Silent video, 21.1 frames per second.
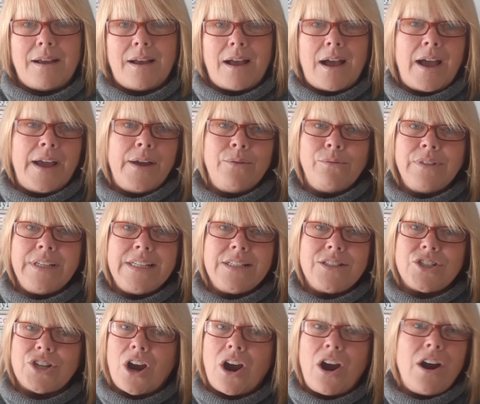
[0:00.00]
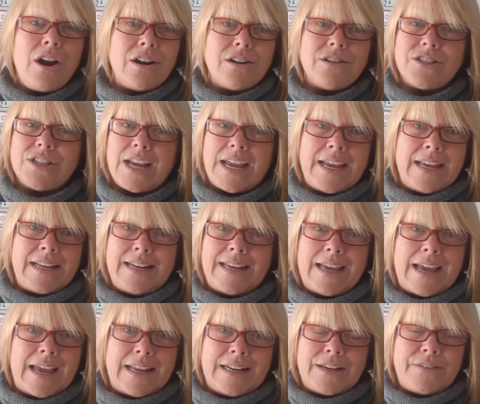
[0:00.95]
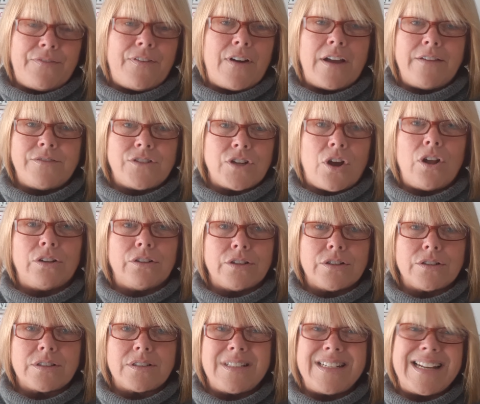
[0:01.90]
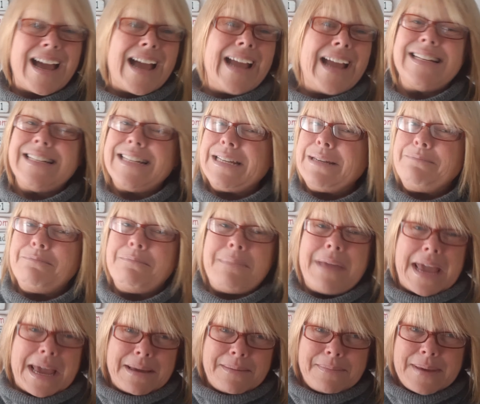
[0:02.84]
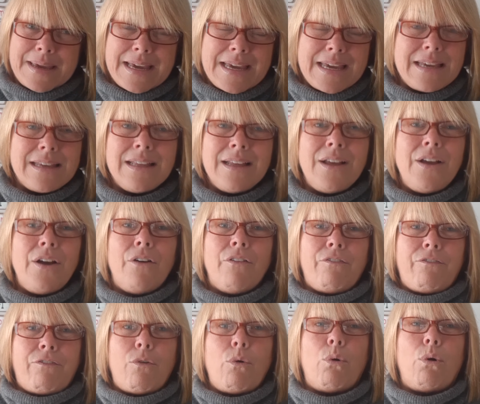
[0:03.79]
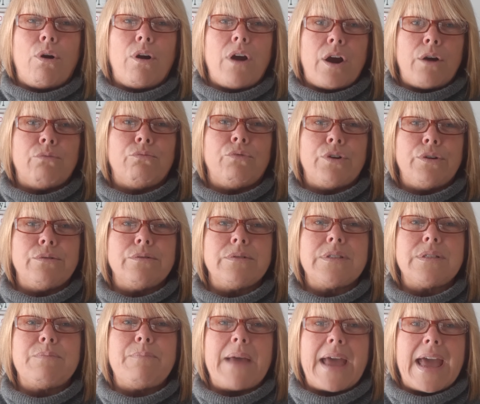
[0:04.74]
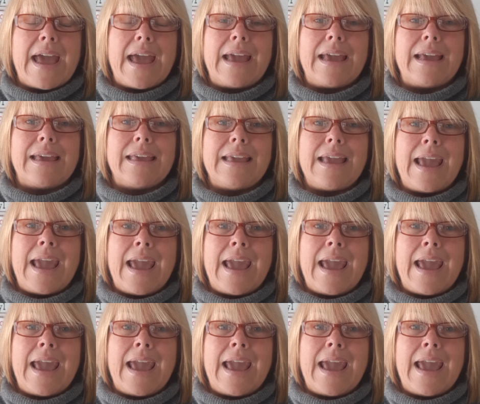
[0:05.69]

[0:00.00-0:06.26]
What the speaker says: I only charge $80, $85, $90 maybe for a Roots bag.